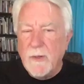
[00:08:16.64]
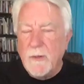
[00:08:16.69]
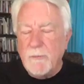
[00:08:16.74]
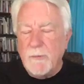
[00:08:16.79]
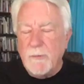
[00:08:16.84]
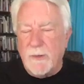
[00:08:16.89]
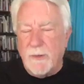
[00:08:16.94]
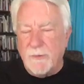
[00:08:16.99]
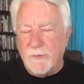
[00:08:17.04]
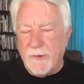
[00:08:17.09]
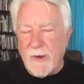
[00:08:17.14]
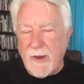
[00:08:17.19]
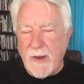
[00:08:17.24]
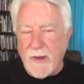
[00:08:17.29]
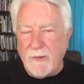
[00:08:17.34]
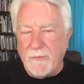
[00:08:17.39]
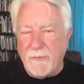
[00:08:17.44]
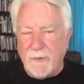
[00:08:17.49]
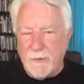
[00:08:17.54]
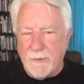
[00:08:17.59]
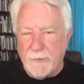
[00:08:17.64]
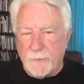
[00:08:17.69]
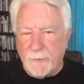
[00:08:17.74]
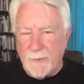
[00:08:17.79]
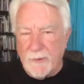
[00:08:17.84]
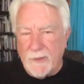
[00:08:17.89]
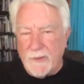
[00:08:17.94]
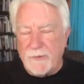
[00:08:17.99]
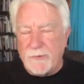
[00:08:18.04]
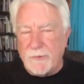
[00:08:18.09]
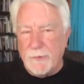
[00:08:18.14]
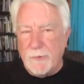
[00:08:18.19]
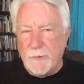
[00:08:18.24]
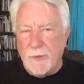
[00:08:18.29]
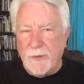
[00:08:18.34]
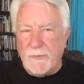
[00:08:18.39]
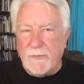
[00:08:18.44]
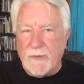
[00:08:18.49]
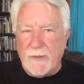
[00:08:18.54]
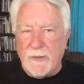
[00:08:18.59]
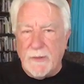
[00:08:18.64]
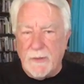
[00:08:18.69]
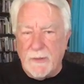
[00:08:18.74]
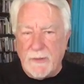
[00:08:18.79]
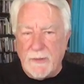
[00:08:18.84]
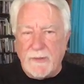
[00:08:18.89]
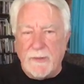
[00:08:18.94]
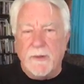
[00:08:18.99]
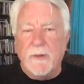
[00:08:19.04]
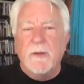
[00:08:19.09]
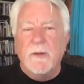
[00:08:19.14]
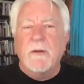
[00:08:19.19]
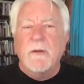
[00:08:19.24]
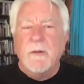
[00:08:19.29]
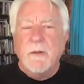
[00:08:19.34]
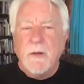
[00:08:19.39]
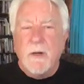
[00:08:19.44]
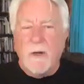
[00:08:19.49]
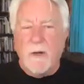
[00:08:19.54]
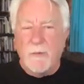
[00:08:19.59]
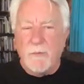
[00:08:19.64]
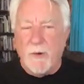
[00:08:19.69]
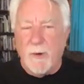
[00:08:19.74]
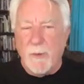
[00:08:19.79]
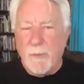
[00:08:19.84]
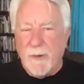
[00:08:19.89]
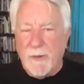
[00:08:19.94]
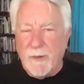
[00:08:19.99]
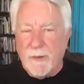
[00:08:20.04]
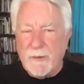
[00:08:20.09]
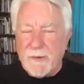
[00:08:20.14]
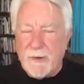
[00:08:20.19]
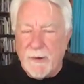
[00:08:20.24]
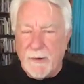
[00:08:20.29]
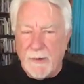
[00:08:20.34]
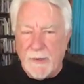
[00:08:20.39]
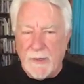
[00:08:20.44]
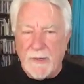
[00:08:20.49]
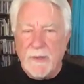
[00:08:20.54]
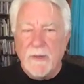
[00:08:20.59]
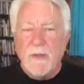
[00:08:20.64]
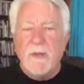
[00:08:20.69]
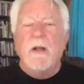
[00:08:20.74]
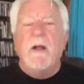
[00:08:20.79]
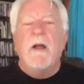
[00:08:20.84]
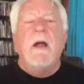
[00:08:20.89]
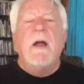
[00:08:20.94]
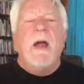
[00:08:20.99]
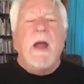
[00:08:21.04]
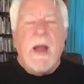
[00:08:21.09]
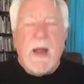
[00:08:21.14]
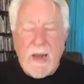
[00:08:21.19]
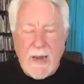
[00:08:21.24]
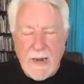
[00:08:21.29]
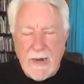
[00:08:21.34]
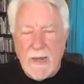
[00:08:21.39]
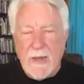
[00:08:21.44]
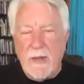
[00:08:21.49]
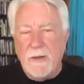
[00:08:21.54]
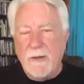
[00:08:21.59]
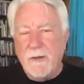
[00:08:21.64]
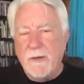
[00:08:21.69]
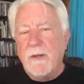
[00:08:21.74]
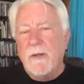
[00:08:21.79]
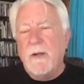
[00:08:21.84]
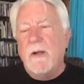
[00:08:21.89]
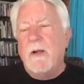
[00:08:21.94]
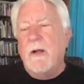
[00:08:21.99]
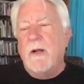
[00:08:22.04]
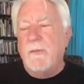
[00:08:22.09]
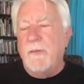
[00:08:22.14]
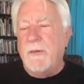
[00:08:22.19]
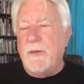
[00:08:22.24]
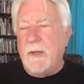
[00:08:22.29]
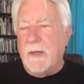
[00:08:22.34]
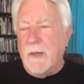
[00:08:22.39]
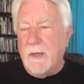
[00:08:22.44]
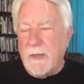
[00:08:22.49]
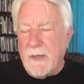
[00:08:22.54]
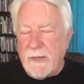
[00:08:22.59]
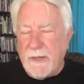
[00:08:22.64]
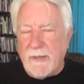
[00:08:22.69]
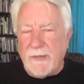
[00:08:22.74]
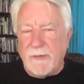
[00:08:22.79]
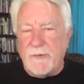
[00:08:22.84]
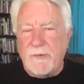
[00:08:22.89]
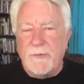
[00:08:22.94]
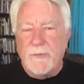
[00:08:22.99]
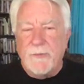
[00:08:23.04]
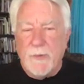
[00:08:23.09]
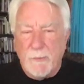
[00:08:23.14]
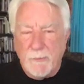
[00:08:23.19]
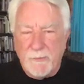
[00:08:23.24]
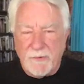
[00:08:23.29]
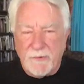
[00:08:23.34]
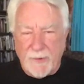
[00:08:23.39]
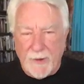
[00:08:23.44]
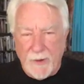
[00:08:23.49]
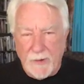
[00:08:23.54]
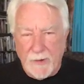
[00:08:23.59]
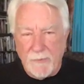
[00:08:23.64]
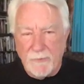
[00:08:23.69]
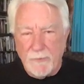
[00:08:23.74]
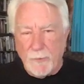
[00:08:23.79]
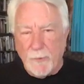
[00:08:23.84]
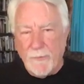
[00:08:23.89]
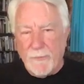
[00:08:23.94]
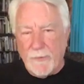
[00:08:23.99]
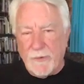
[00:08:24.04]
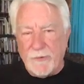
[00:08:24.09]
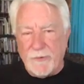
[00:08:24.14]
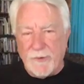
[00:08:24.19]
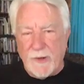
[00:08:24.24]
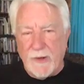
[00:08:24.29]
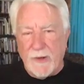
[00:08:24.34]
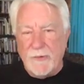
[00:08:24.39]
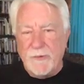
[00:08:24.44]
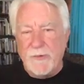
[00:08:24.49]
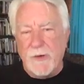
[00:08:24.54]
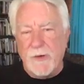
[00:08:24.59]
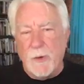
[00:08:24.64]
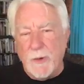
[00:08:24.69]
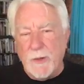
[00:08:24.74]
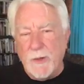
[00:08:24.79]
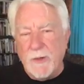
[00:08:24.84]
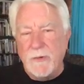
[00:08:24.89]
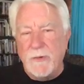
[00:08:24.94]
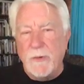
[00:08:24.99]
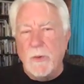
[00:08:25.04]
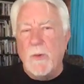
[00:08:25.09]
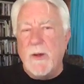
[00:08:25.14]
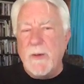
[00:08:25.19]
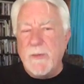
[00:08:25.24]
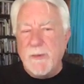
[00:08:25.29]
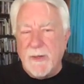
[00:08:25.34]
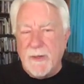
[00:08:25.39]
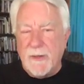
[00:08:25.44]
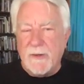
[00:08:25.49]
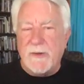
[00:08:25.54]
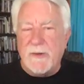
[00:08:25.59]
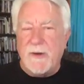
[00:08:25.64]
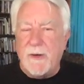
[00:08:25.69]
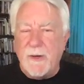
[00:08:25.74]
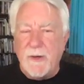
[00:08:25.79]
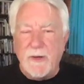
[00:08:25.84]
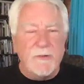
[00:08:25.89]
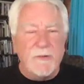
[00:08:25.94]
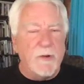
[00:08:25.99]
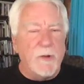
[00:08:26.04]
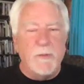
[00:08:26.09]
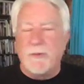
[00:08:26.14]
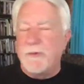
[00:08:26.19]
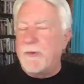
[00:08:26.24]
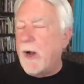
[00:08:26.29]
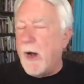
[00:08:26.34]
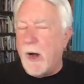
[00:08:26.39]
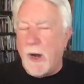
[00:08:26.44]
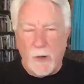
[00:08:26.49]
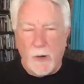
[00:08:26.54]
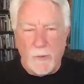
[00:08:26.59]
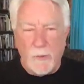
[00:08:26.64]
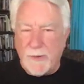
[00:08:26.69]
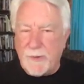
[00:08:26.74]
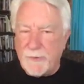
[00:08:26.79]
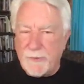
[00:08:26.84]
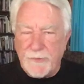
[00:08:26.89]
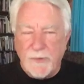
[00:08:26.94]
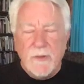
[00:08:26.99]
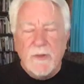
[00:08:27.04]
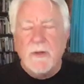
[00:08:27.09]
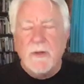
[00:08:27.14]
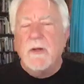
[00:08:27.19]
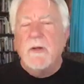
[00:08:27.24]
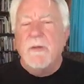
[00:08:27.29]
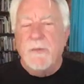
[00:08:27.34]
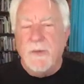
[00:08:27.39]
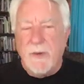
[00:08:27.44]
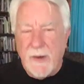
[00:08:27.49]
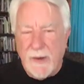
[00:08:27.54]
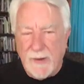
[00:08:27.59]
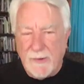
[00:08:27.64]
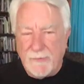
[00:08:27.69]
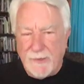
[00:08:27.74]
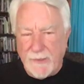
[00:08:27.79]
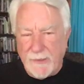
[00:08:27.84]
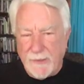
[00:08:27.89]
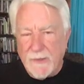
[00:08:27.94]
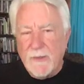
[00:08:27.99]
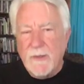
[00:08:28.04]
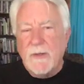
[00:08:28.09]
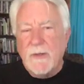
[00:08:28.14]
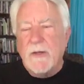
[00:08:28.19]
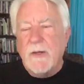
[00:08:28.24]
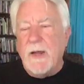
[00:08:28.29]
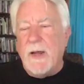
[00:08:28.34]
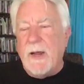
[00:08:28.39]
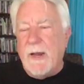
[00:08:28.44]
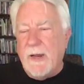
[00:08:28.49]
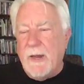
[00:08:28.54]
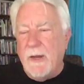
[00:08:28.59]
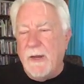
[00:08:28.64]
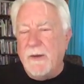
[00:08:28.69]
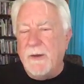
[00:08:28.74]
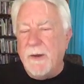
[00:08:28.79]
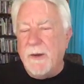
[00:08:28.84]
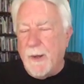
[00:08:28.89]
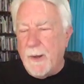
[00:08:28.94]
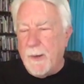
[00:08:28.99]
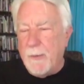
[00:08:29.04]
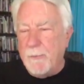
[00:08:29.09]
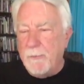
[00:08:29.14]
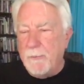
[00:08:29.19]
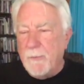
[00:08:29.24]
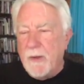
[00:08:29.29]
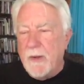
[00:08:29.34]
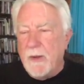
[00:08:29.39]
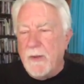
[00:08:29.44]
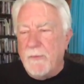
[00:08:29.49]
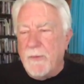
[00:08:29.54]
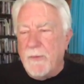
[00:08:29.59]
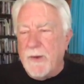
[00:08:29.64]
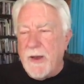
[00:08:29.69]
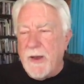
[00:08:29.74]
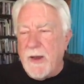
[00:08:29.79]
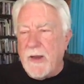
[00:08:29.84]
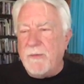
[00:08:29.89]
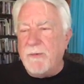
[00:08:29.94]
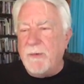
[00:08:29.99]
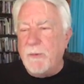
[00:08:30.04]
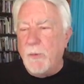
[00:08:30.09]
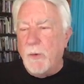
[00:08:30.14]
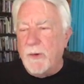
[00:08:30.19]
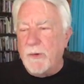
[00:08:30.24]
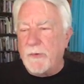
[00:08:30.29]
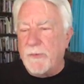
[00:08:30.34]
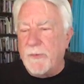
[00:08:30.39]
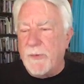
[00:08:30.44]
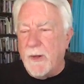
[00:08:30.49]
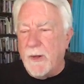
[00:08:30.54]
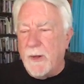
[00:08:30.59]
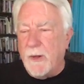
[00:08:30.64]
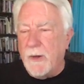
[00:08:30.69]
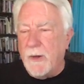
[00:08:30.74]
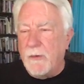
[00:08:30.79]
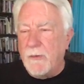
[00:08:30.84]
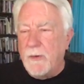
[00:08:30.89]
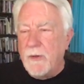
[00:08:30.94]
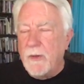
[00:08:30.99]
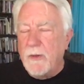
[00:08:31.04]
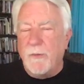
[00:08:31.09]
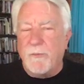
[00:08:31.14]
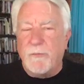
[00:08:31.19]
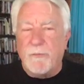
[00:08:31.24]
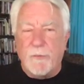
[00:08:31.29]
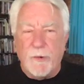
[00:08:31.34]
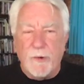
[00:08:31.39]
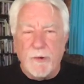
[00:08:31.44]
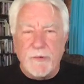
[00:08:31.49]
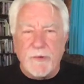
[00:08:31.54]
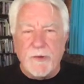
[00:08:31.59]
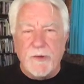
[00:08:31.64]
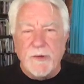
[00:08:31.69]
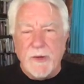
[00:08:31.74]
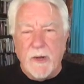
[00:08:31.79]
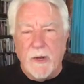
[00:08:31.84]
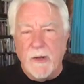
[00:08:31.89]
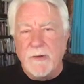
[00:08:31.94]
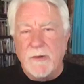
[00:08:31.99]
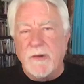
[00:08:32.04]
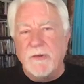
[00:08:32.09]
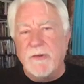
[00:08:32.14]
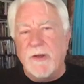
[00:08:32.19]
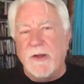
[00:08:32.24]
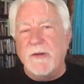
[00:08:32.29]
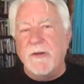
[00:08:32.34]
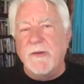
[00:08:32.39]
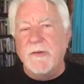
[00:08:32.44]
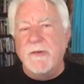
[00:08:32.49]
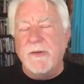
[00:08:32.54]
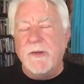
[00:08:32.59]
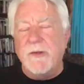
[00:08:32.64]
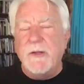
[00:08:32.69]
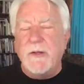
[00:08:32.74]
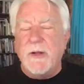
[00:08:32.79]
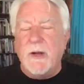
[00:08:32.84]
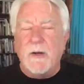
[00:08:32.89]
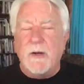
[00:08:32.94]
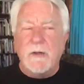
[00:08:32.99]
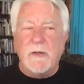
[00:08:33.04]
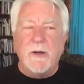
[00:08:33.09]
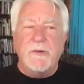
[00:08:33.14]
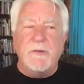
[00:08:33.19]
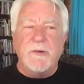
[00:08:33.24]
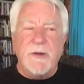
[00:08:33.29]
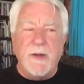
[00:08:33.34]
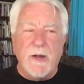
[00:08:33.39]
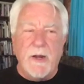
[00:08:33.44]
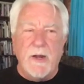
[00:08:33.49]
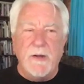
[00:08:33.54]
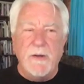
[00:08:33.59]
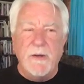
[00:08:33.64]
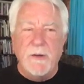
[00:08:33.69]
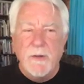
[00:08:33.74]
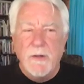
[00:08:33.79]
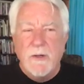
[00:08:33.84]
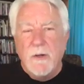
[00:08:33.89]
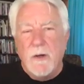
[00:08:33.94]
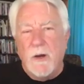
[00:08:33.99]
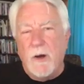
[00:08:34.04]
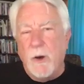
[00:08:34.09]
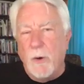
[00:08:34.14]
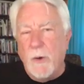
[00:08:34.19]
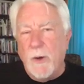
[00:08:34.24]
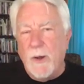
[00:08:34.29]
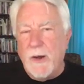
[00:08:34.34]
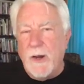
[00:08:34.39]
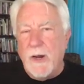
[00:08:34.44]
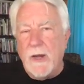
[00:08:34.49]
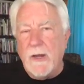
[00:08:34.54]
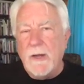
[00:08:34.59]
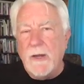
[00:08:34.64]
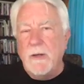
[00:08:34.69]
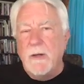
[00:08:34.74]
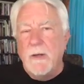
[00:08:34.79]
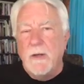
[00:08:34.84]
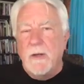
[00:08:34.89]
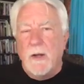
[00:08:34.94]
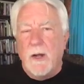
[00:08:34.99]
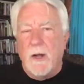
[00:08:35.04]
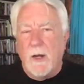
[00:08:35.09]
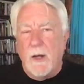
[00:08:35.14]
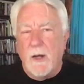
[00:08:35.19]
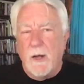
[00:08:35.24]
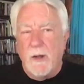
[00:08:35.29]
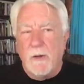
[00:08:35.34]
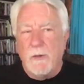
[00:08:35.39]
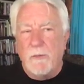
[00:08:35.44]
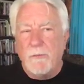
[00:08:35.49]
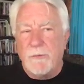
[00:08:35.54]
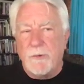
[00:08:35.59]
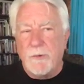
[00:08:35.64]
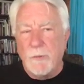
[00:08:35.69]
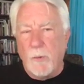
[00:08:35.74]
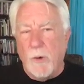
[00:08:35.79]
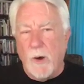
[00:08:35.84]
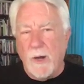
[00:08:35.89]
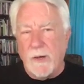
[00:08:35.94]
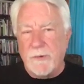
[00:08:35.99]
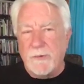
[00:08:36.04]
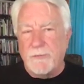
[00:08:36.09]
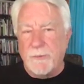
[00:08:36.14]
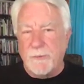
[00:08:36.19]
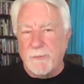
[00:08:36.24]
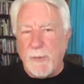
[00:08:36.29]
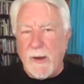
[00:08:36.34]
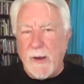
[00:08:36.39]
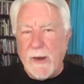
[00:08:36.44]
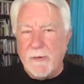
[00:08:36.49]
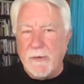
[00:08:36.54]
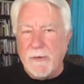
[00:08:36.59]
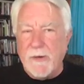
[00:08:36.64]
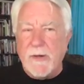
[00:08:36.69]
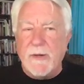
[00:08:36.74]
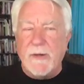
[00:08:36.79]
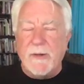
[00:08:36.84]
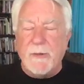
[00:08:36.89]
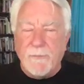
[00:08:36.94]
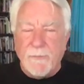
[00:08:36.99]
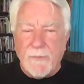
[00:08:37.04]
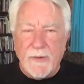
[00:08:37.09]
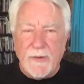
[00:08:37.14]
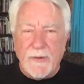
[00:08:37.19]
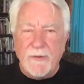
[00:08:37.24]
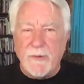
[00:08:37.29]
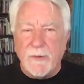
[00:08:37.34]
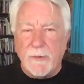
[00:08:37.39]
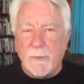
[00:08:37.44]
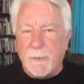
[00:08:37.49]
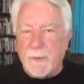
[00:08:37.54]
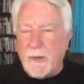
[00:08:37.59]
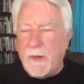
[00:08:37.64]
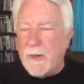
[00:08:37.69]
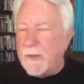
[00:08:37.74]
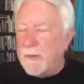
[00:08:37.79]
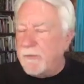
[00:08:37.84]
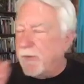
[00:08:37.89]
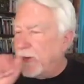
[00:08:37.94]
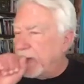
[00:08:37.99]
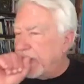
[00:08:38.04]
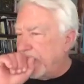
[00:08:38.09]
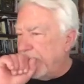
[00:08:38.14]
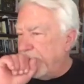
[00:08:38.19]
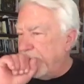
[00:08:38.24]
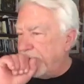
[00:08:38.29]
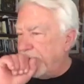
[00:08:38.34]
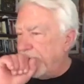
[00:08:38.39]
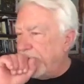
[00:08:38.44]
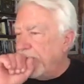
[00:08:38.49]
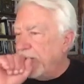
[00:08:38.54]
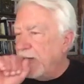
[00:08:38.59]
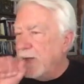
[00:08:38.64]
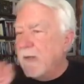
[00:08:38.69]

because the Navy is really truly the elite of our military. And the elites themselves, when their sons go into a military, it's almost always the Navy. And the Navy was the first intelligence agency that our country had, ONI, to watch for pirating and things at the beginning of our country.